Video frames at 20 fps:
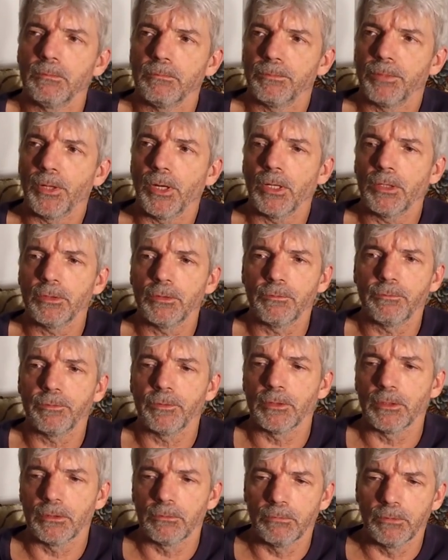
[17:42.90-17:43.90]

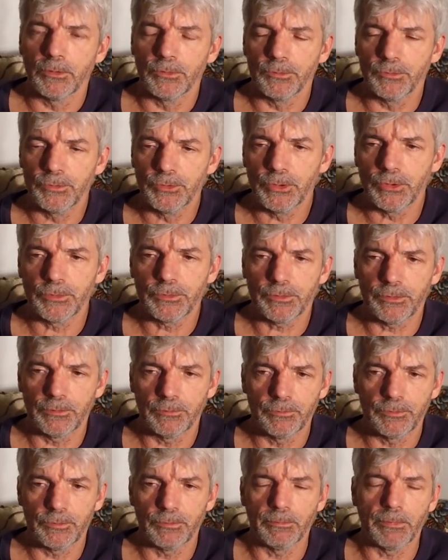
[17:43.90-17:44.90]
Potiphar was
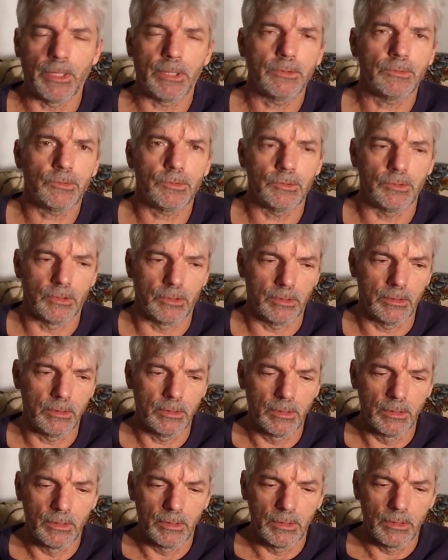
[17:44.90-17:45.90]
Joseph's master,
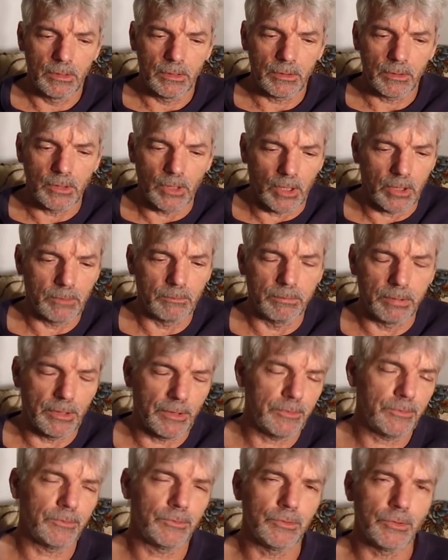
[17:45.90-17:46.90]
God
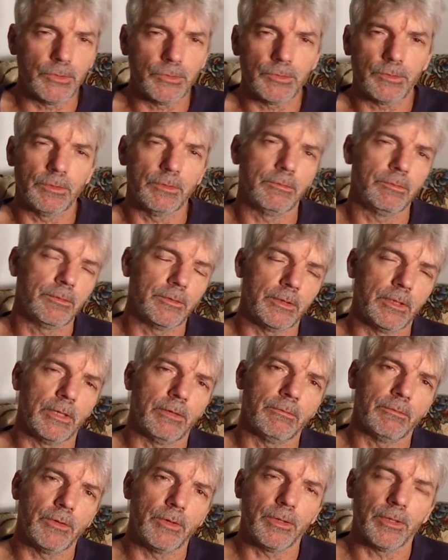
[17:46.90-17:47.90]
blessed Joseph in
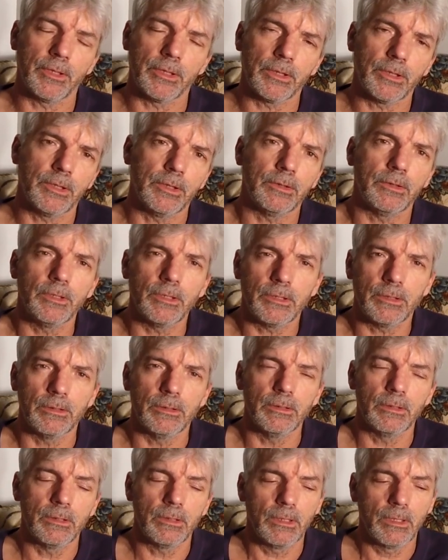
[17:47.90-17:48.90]
everything he did.
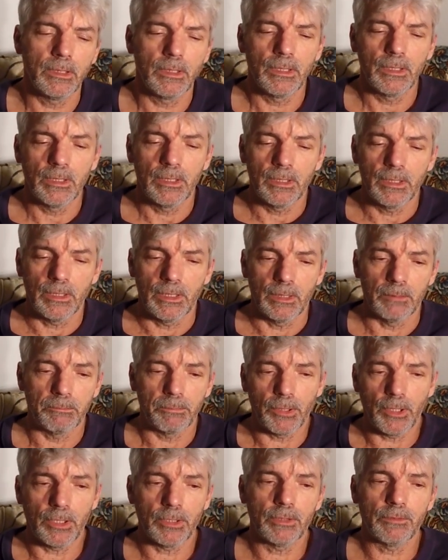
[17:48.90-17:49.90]
And
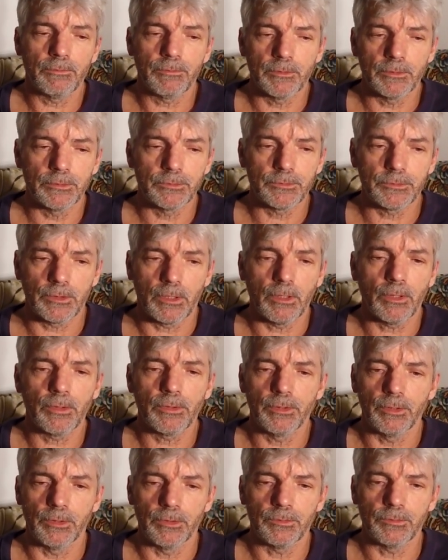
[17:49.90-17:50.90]
Potiphar saw
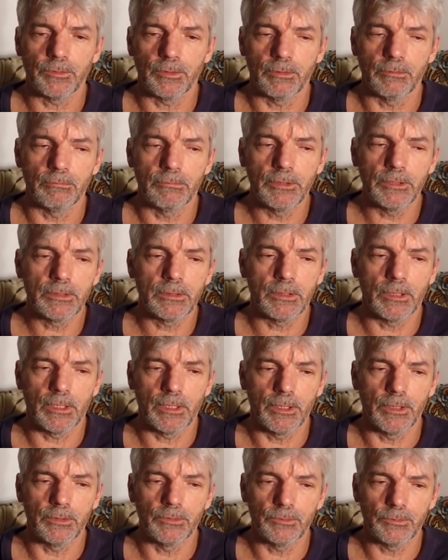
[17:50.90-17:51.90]
this and
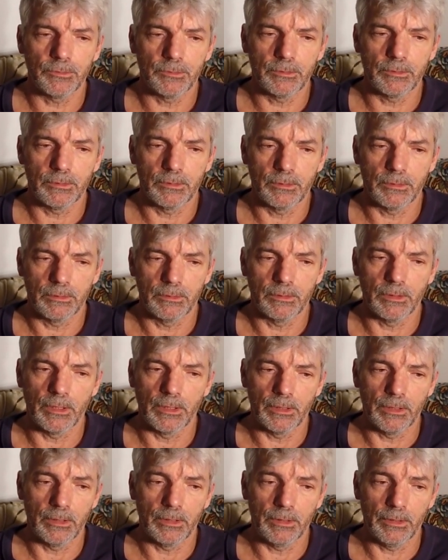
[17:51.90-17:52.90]
realized
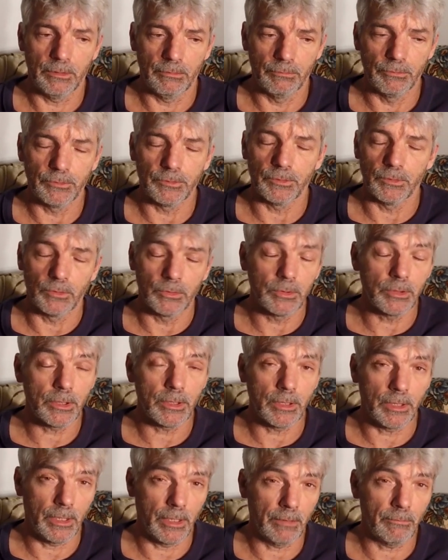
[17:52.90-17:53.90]
that he was so good
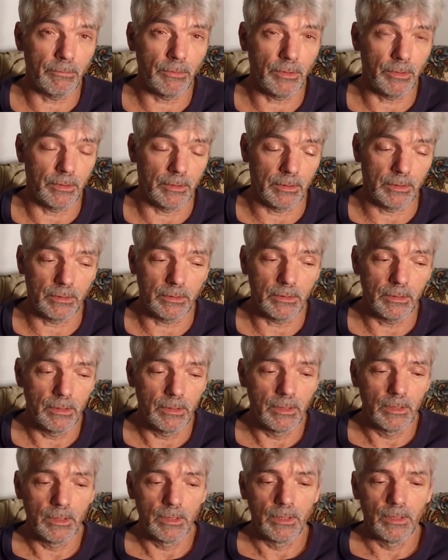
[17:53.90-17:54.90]
at everything,
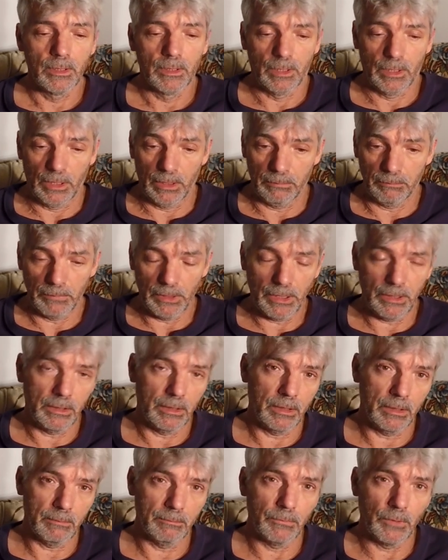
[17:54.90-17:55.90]
he made
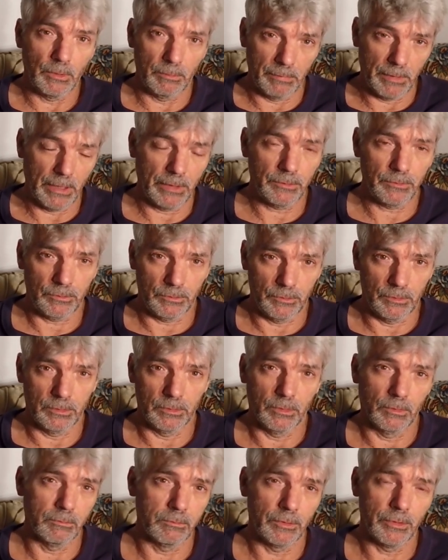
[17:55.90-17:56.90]
him the master
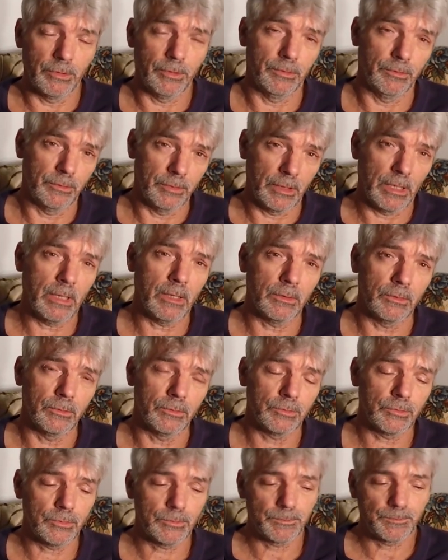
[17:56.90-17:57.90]
over his
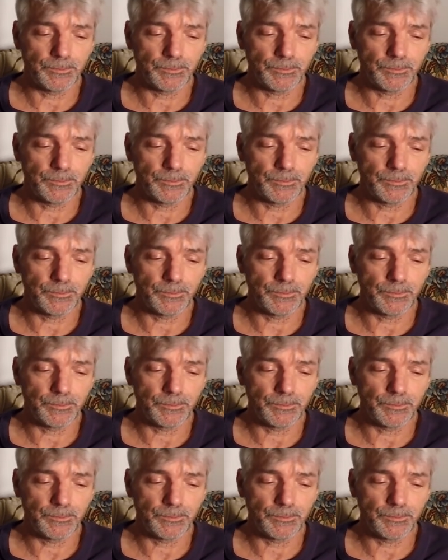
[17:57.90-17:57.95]
house.